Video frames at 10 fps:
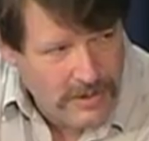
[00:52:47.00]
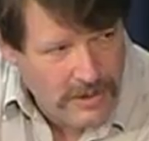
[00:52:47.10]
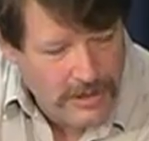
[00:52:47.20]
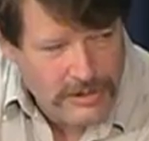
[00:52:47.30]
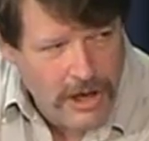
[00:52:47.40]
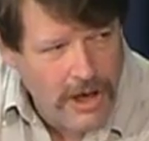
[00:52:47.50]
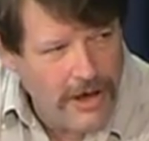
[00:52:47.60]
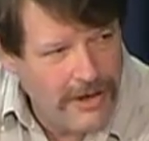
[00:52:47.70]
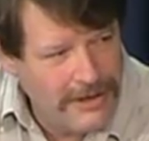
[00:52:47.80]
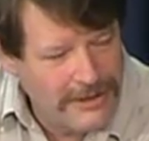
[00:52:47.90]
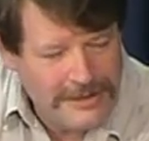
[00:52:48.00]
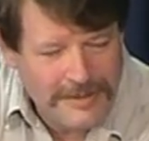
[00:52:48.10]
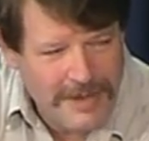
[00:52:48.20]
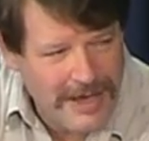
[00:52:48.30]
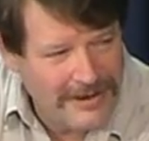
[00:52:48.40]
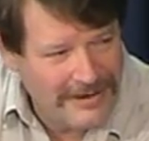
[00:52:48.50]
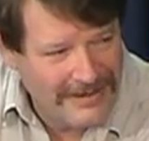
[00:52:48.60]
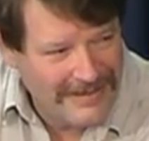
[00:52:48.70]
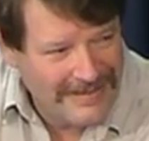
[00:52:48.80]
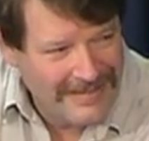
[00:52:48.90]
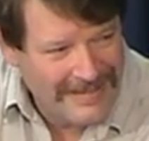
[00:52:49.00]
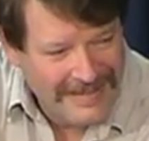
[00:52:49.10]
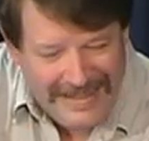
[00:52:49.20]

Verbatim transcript: It's all, it doesn't matter. It doesn't